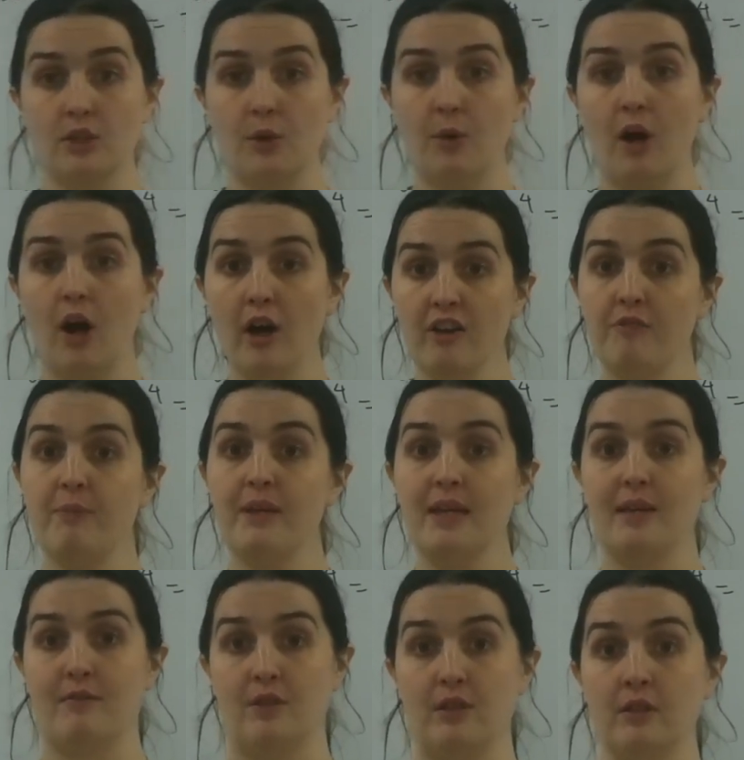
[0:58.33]
So I've
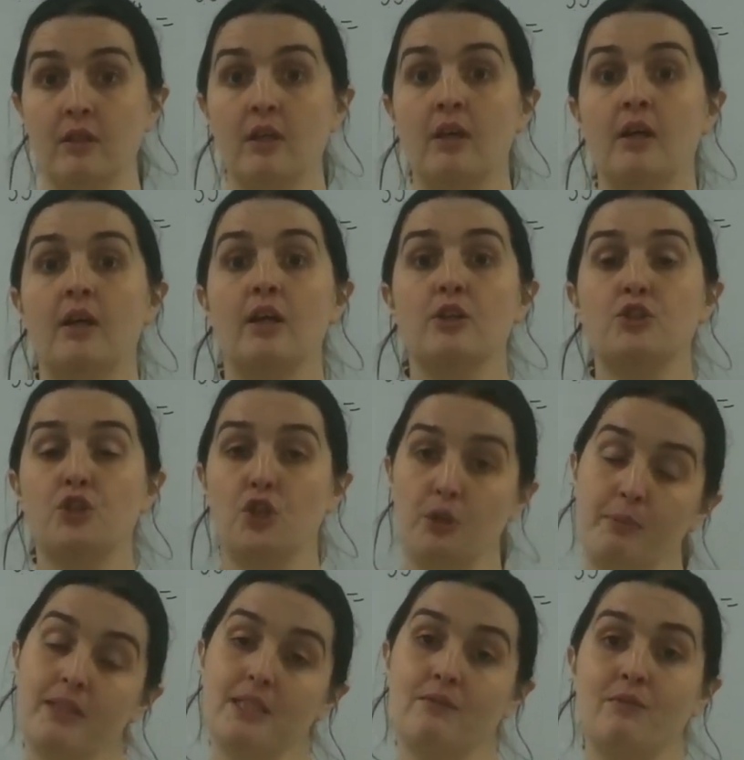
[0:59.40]
been given
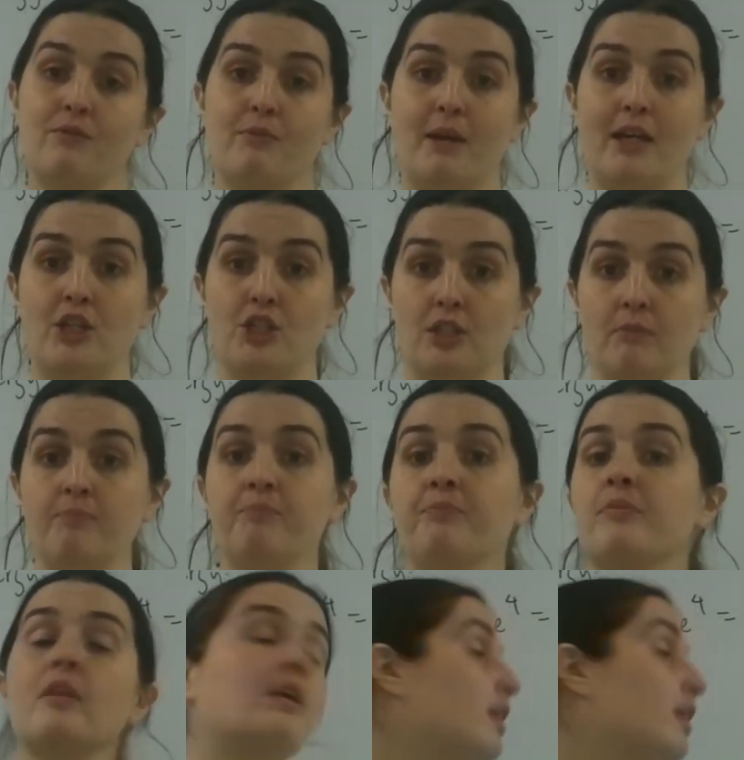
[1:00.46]
two bits of information